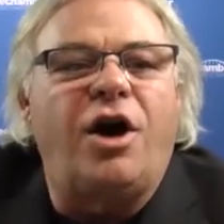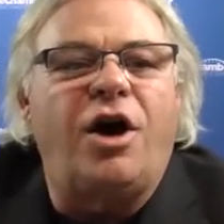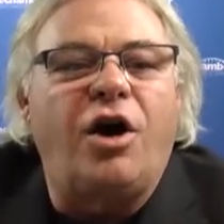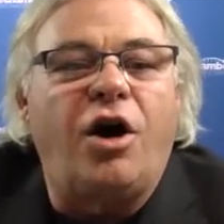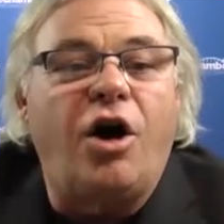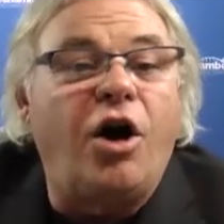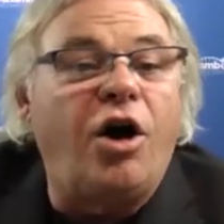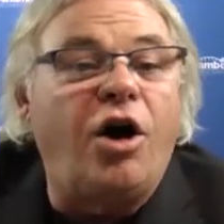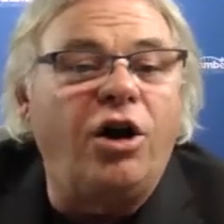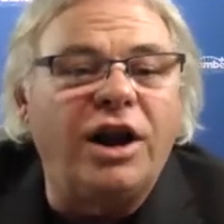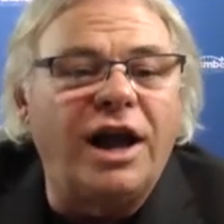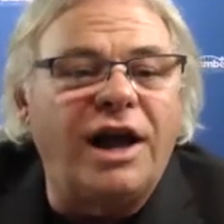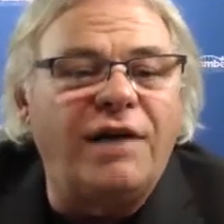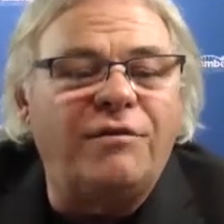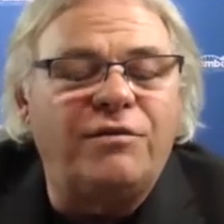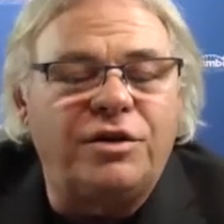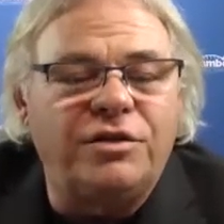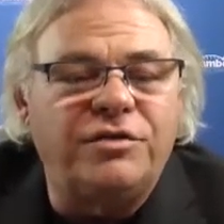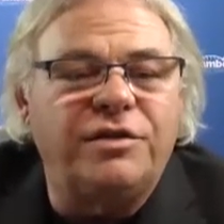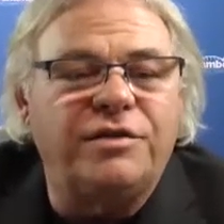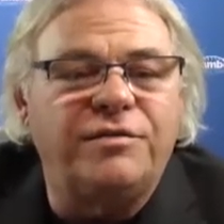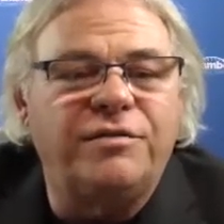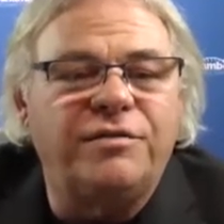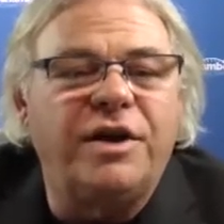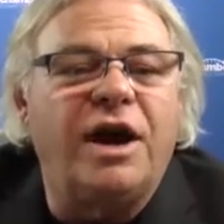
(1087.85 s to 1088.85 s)
all
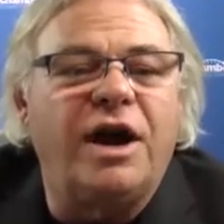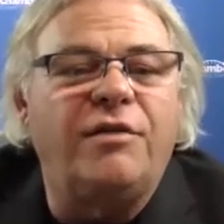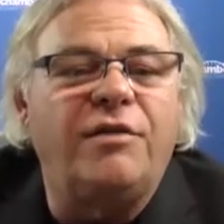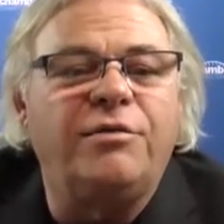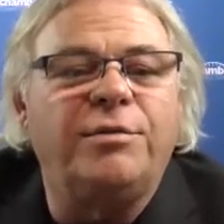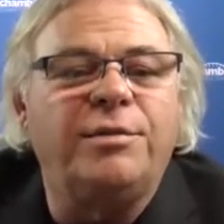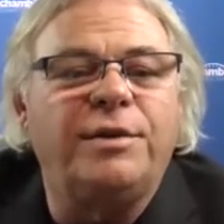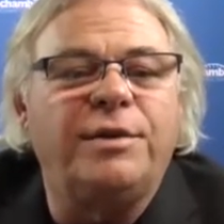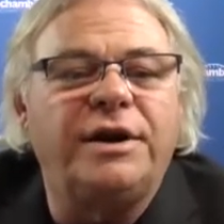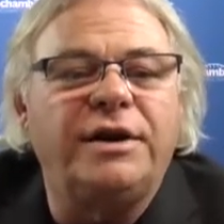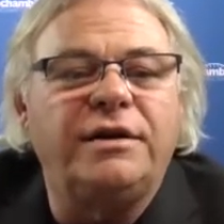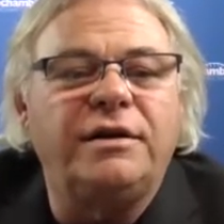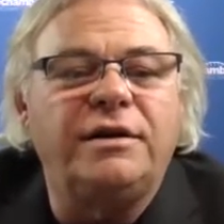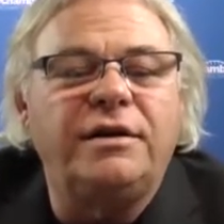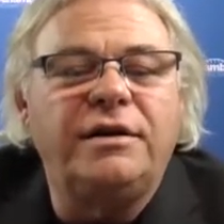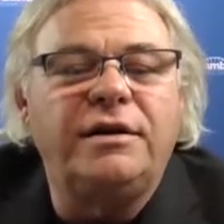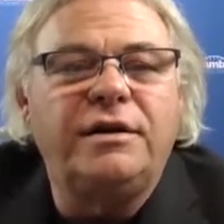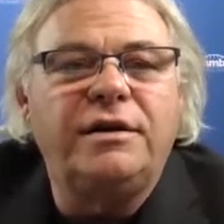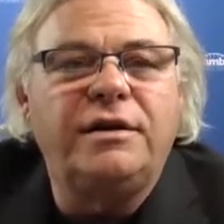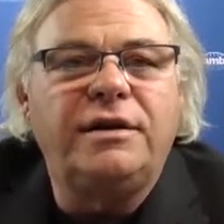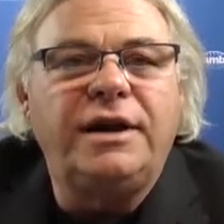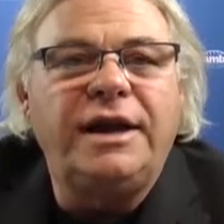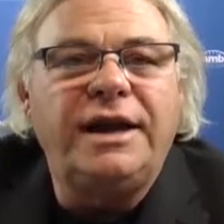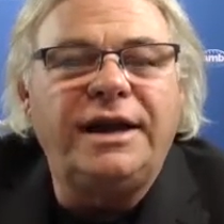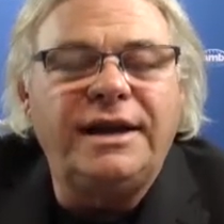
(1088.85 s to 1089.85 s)
levels of government
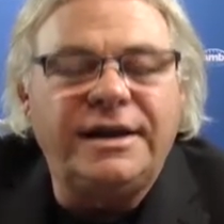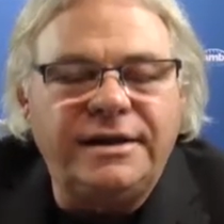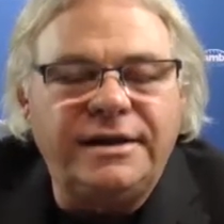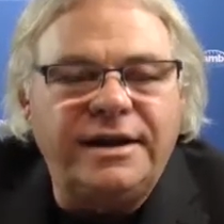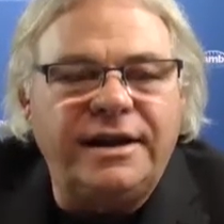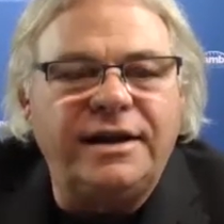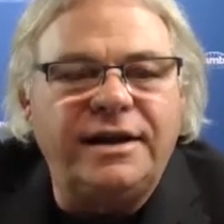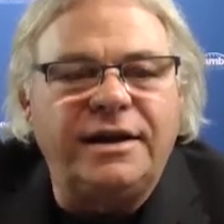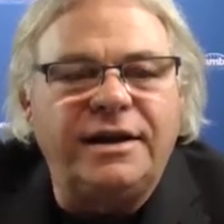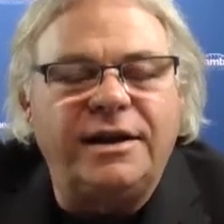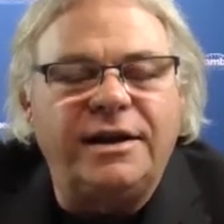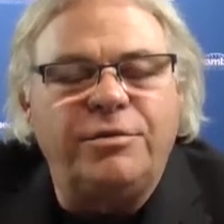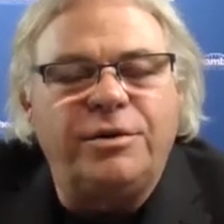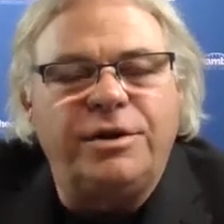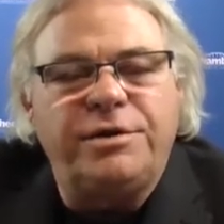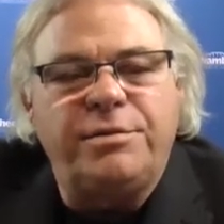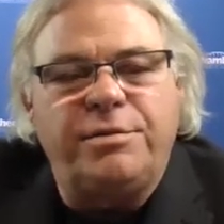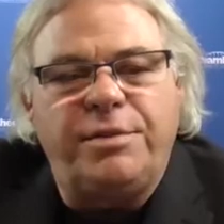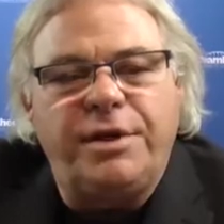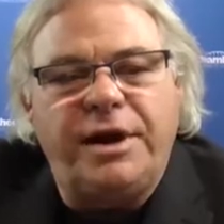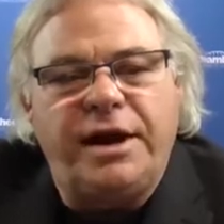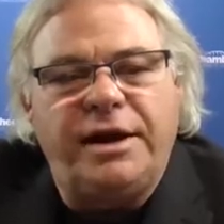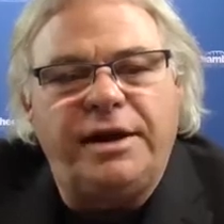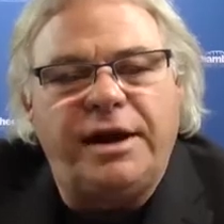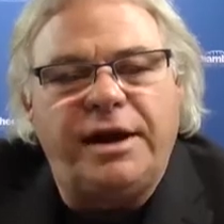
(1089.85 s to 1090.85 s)
in dealing with the
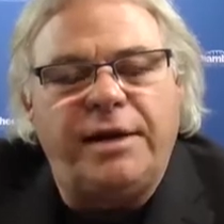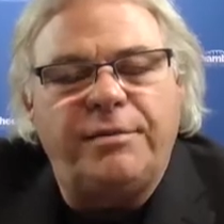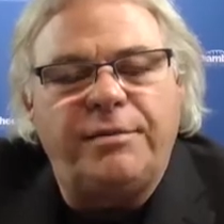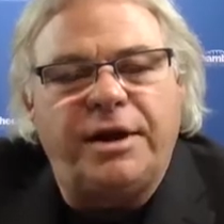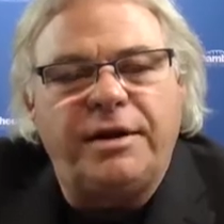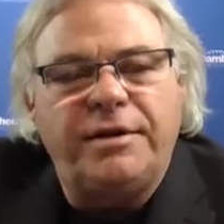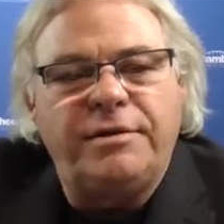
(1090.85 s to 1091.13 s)
pandemic?